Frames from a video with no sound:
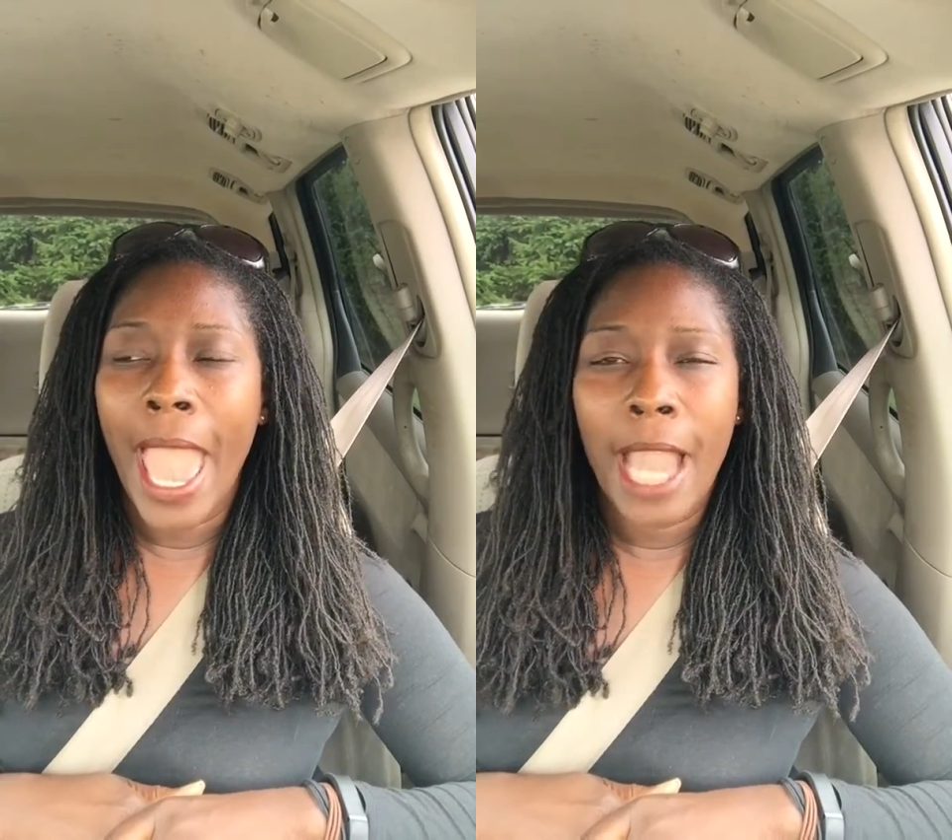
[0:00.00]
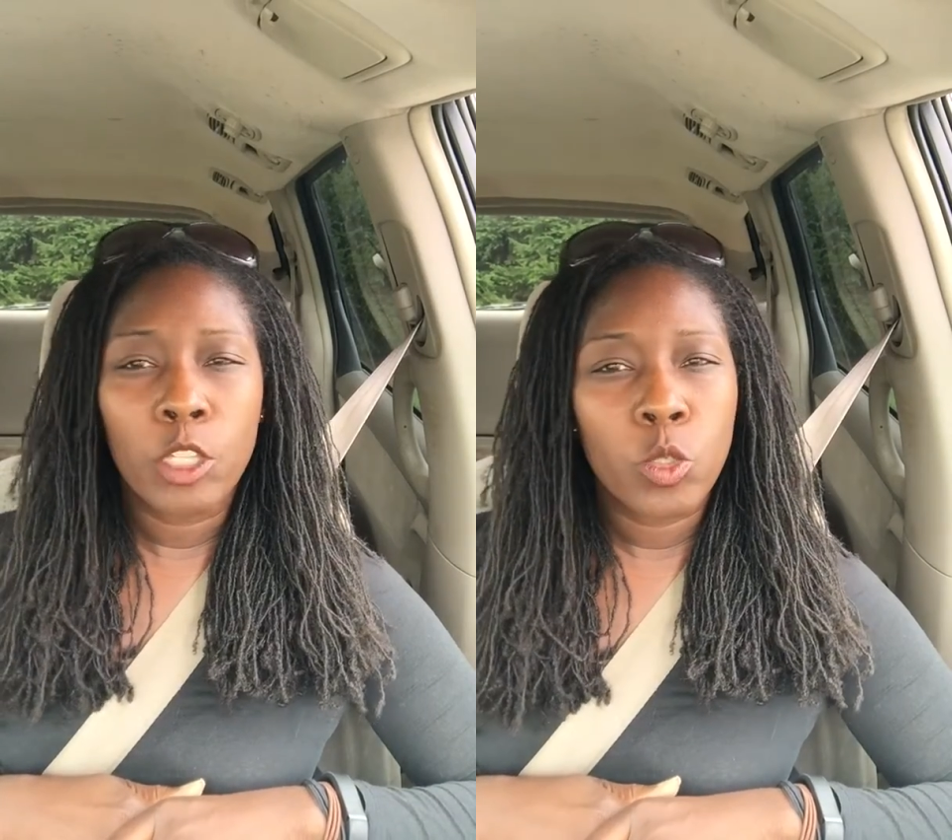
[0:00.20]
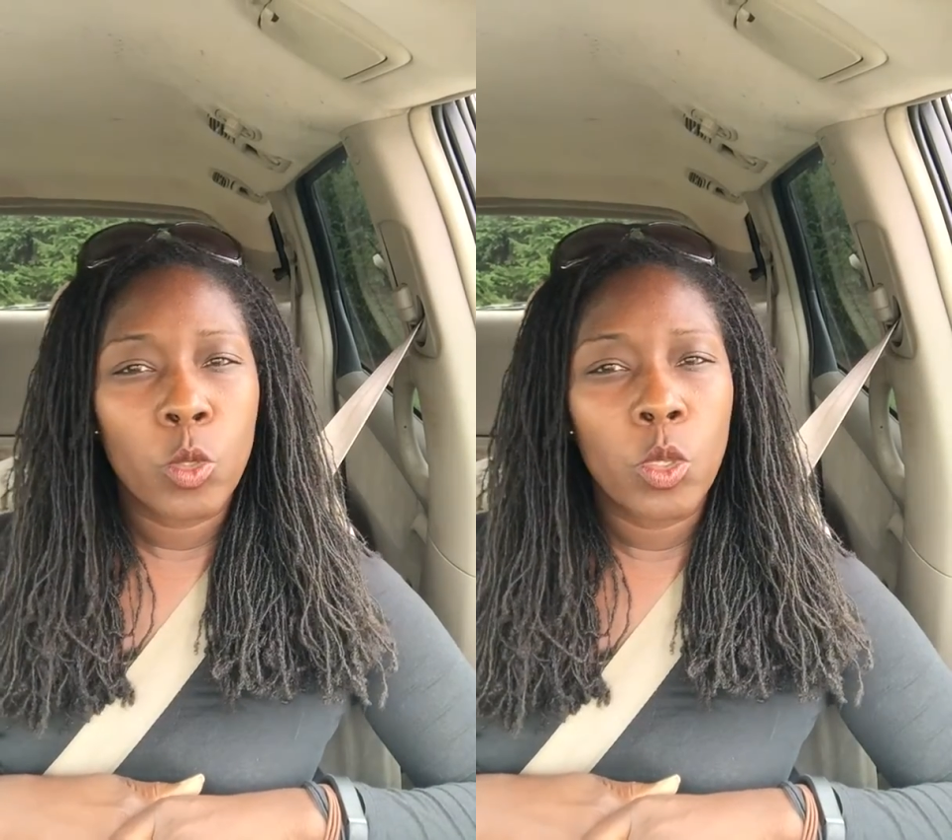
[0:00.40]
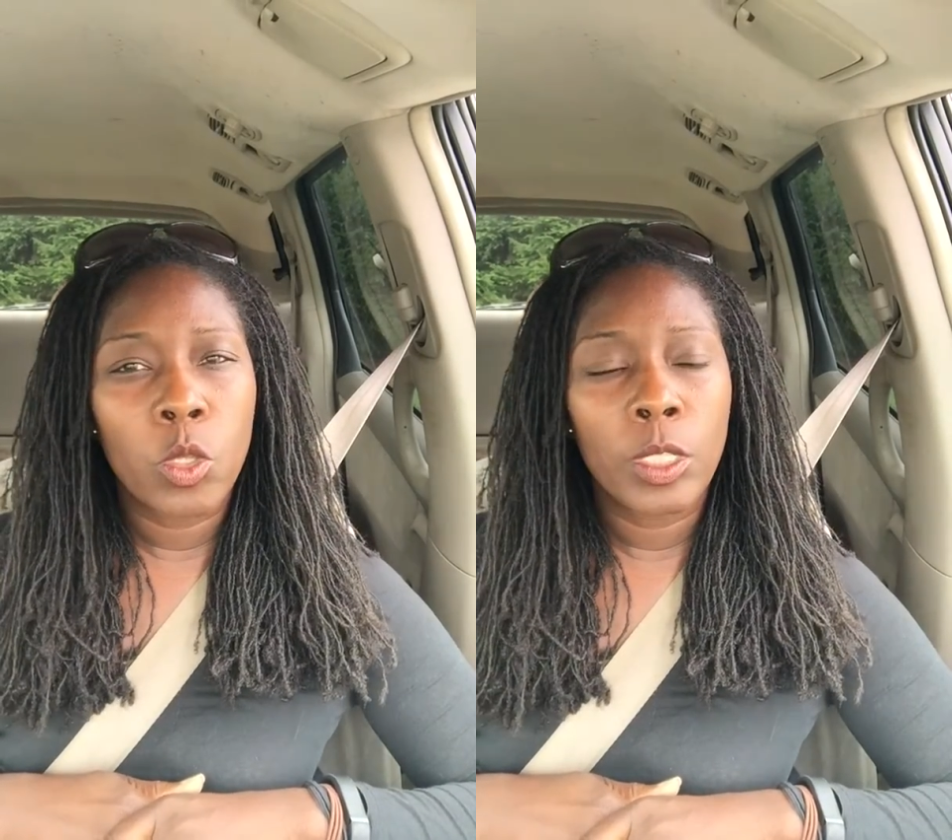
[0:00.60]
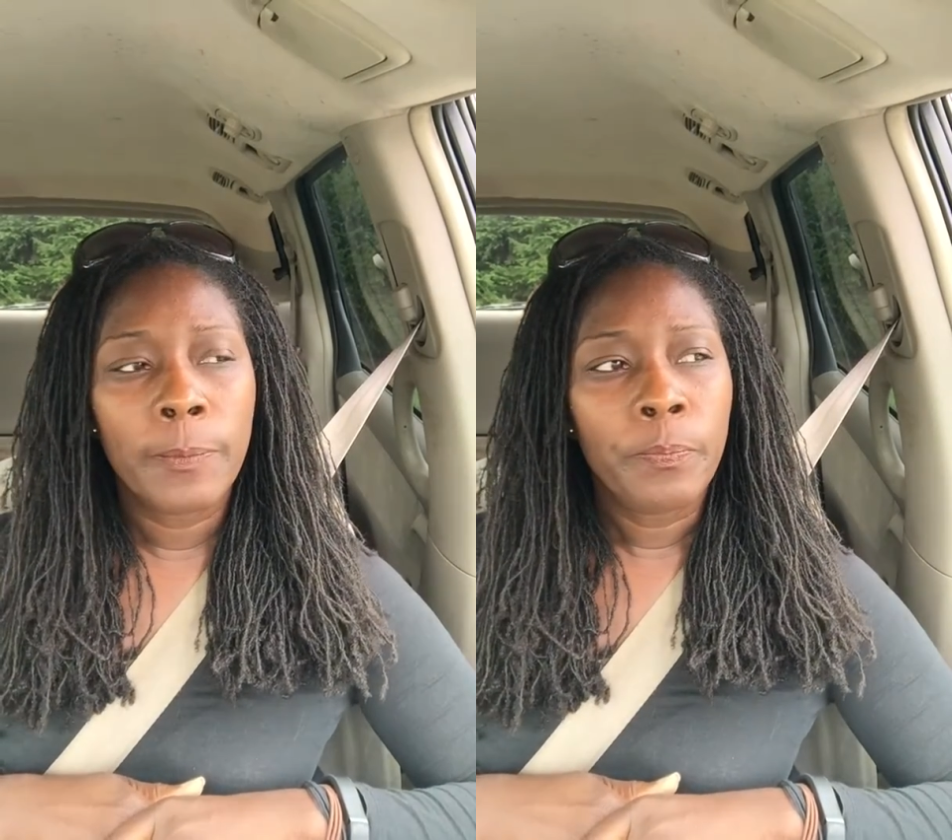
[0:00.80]

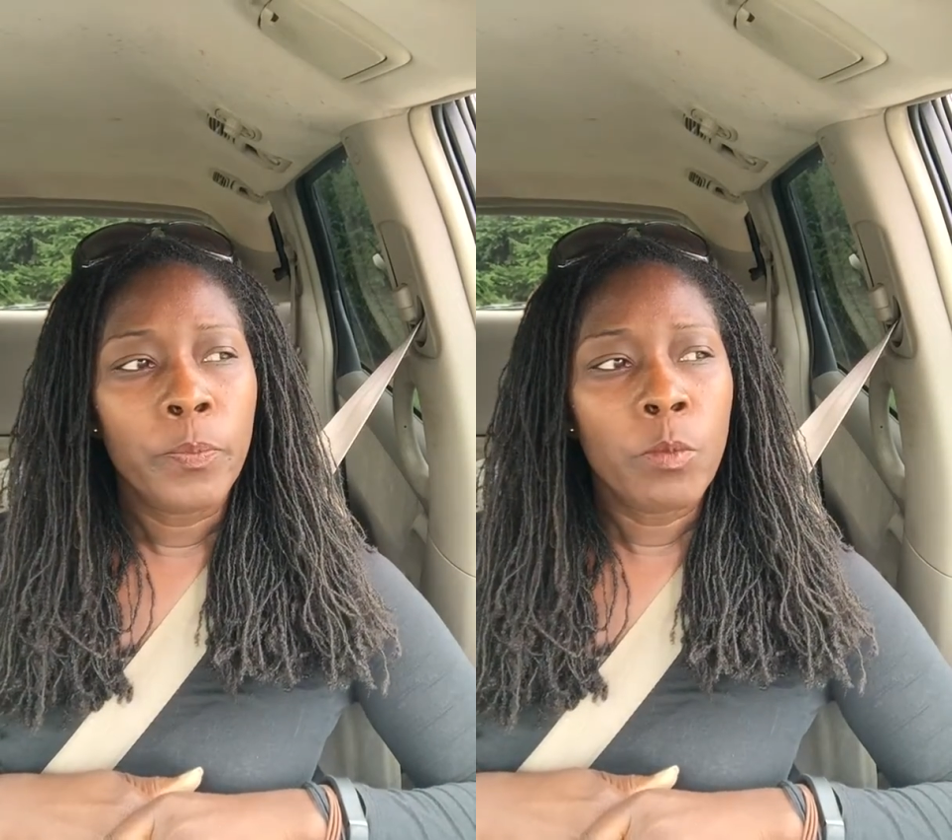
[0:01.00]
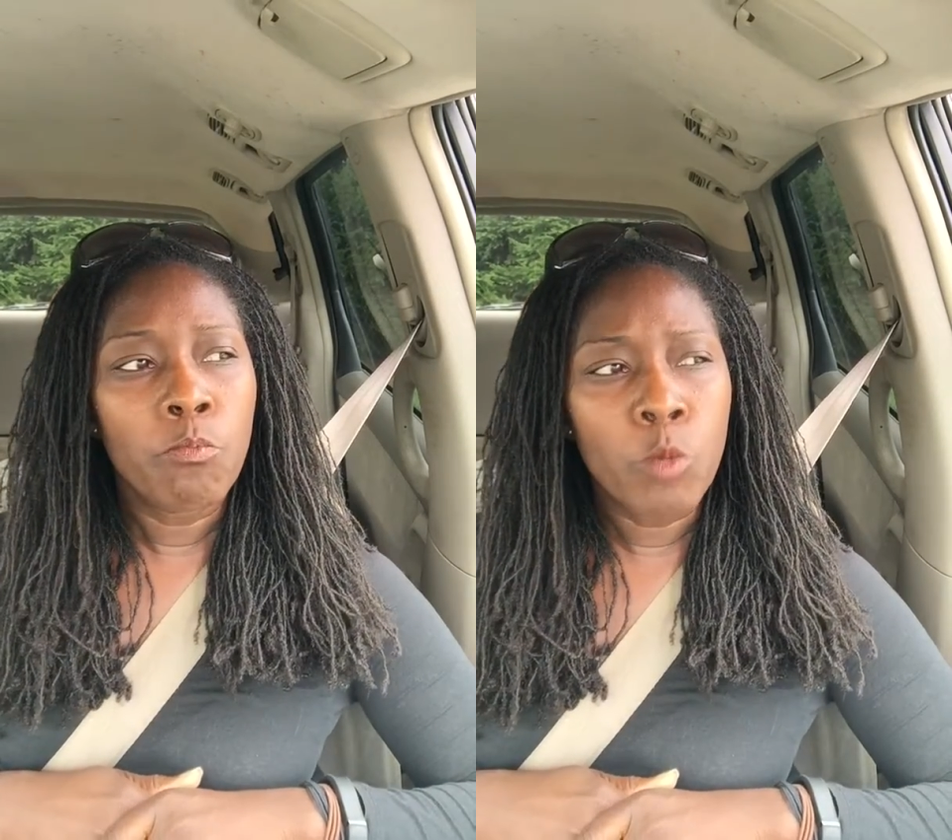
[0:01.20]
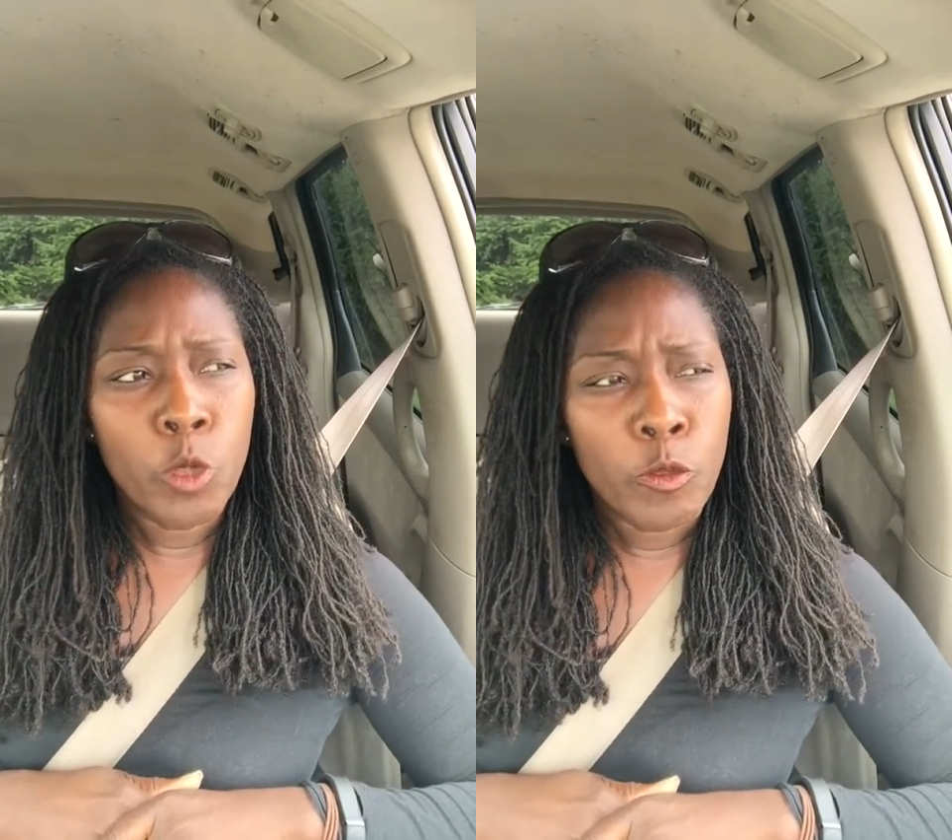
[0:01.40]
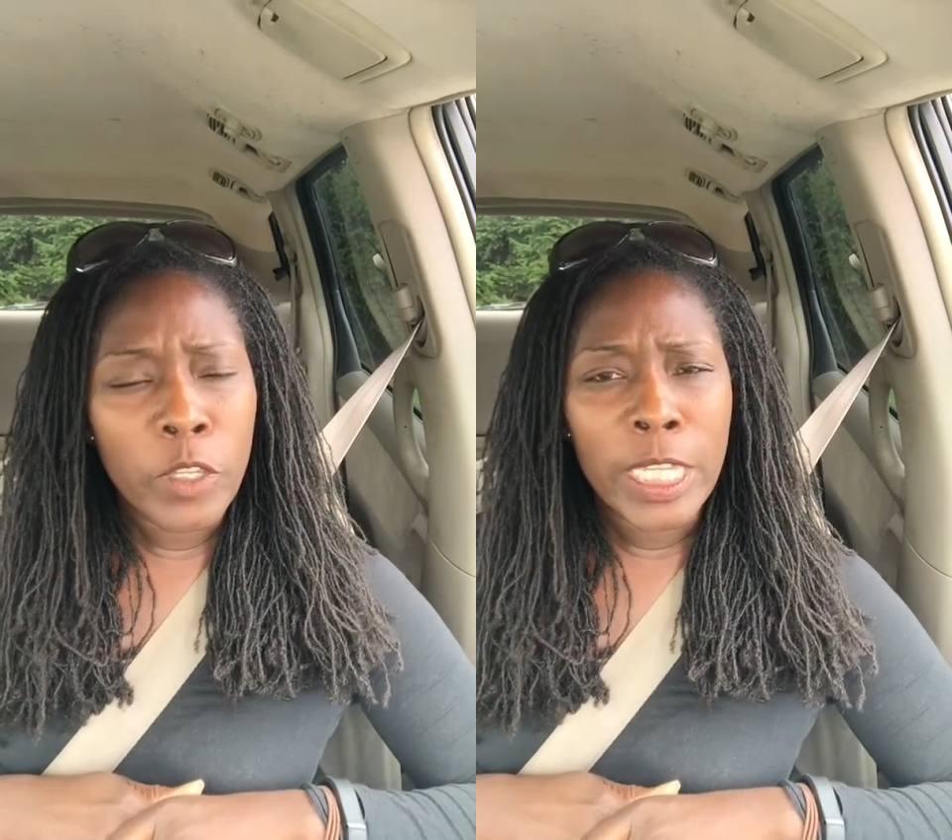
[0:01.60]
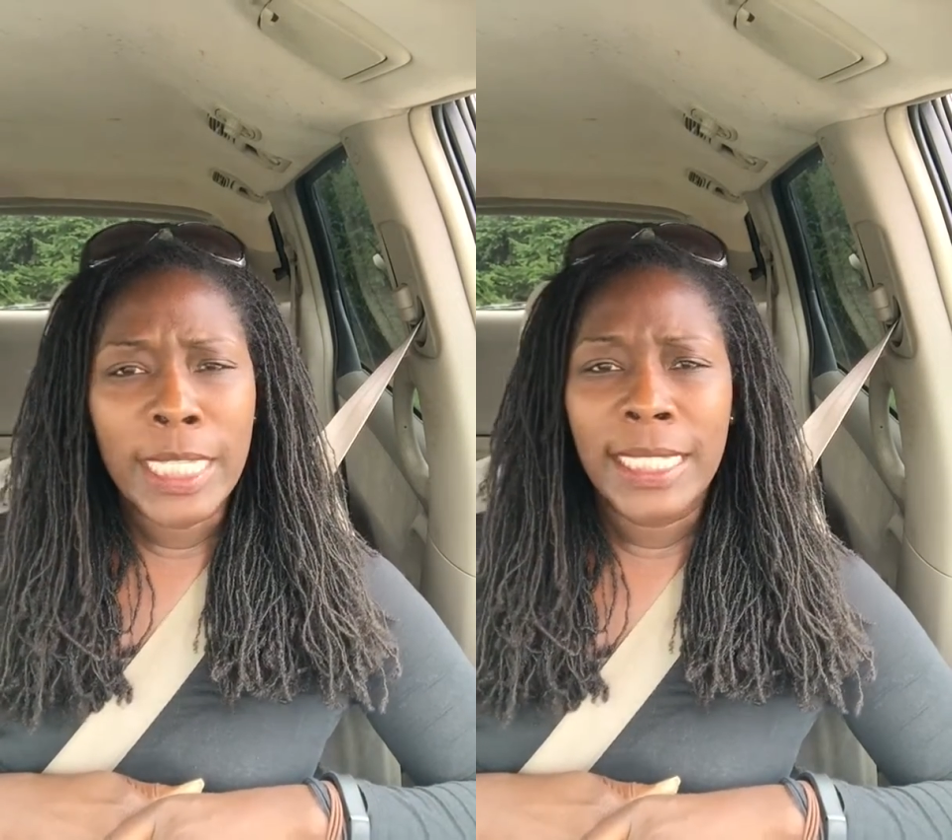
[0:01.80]
actual movie